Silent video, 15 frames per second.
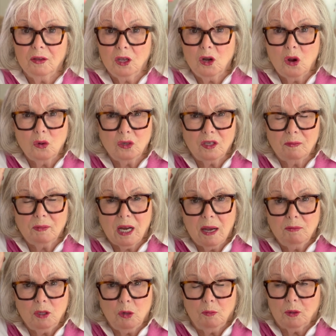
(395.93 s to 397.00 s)
You know,
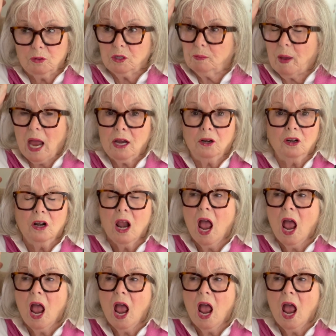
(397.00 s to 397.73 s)
sometimes you perspire.